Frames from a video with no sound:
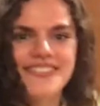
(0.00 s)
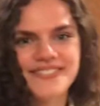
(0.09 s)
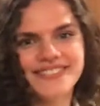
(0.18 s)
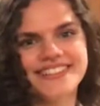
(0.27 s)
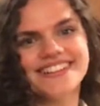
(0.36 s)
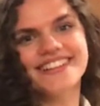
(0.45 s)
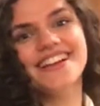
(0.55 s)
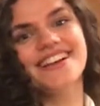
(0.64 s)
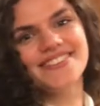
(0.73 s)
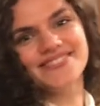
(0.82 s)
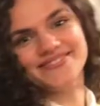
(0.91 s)
I feel
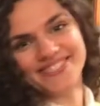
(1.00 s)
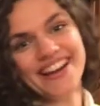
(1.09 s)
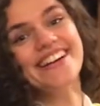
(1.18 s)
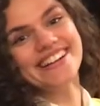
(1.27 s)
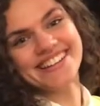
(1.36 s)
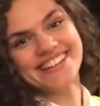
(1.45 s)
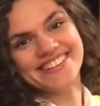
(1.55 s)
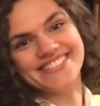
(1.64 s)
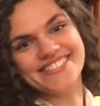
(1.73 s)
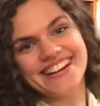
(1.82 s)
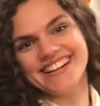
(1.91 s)
very
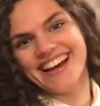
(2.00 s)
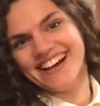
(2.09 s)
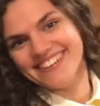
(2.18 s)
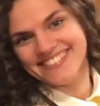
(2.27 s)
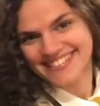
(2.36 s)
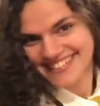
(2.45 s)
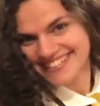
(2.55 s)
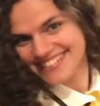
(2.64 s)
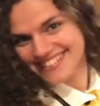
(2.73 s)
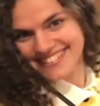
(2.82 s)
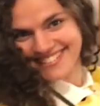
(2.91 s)
cute right now.
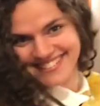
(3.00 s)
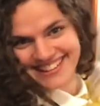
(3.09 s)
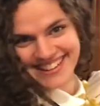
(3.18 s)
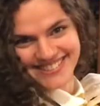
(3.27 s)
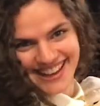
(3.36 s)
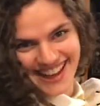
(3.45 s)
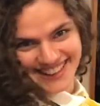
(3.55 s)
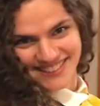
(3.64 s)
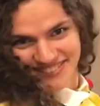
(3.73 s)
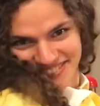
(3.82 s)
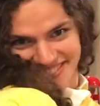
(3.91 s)
Thank you,
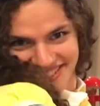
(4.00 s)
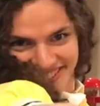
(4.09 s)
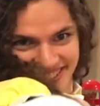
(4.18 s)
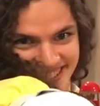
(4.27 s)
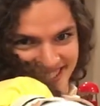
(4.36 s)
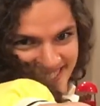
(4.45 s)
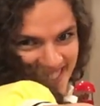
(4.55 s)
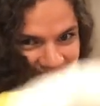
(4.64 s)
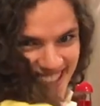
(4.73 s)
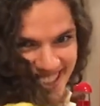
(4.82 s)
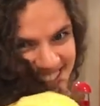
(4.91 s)
Callie, for recording me.